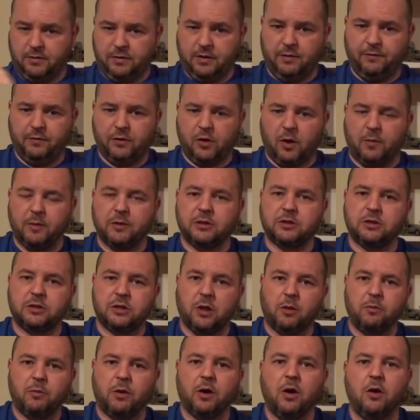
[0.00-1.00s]
Leave your comments
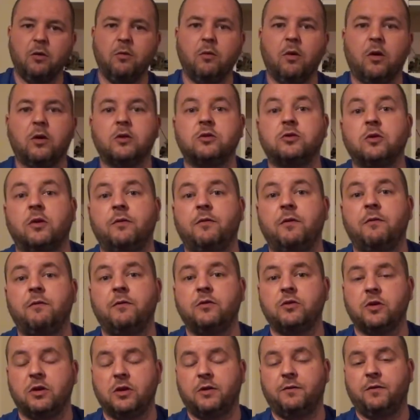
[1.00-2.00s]
down below. Also, if you've
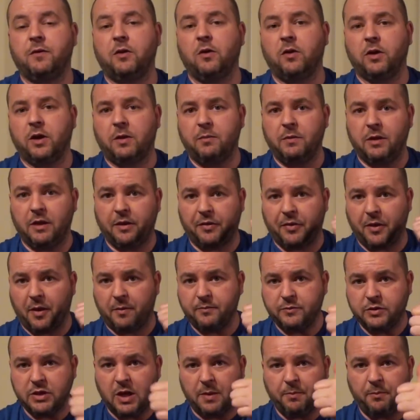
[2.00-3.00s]
enjoyed this video, give me the
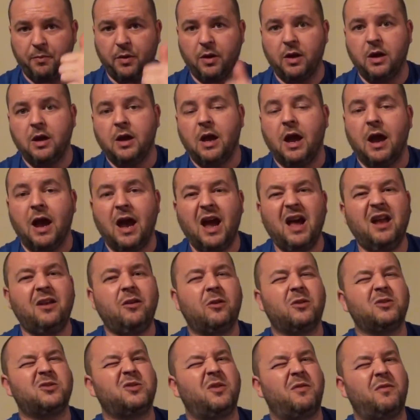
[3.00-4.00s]
thumbs up. And
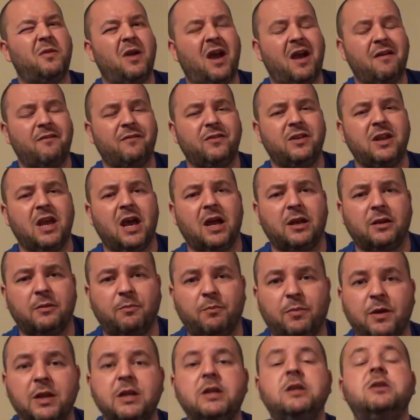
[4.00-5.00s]
also, if you haven't
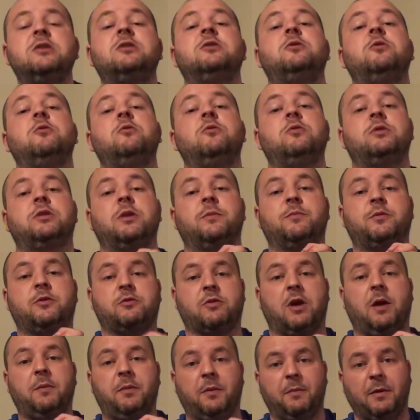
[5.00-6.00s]
yet, please do
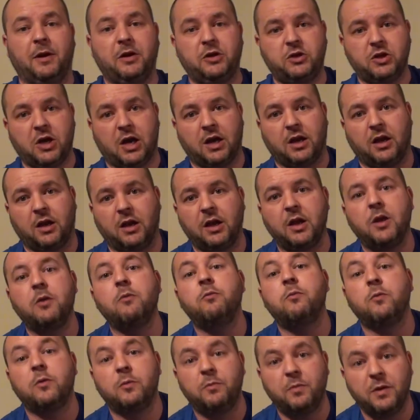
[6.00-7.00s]
subscribe to my channel.
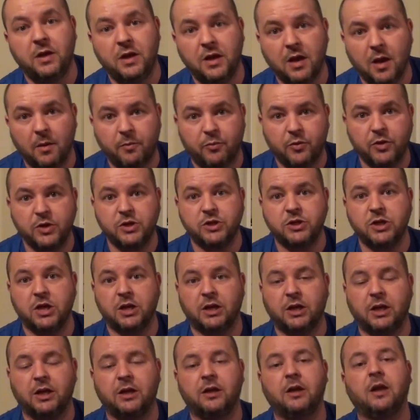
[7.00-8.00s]
It would be
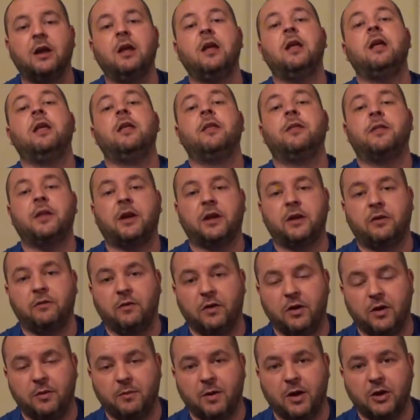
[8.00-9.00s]
appreciated. Thank you
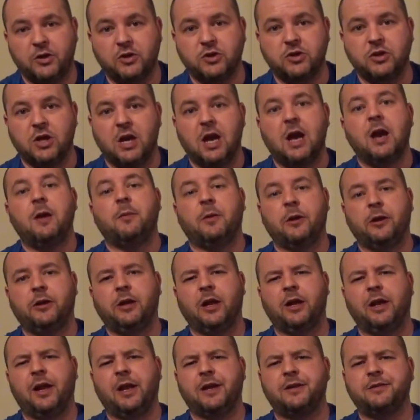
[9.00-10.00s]
very much. But
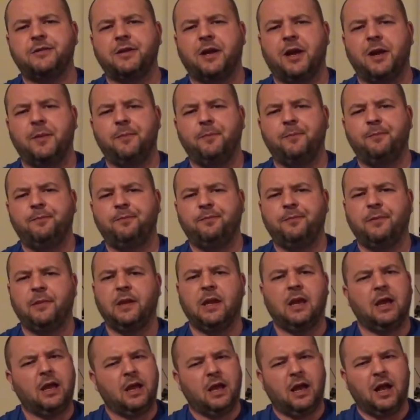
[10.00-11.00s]
until next time,
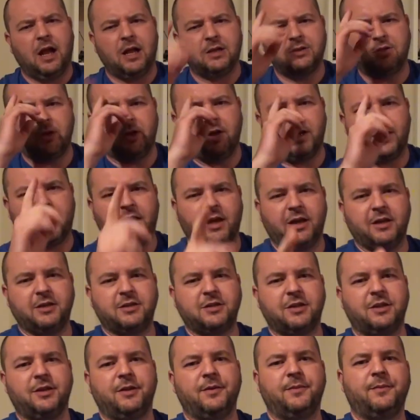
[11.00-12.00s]
I'll see you later,
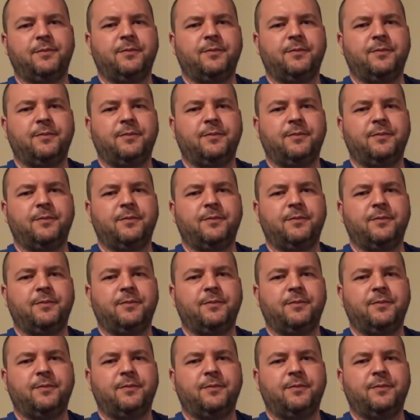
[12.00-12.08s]
guys.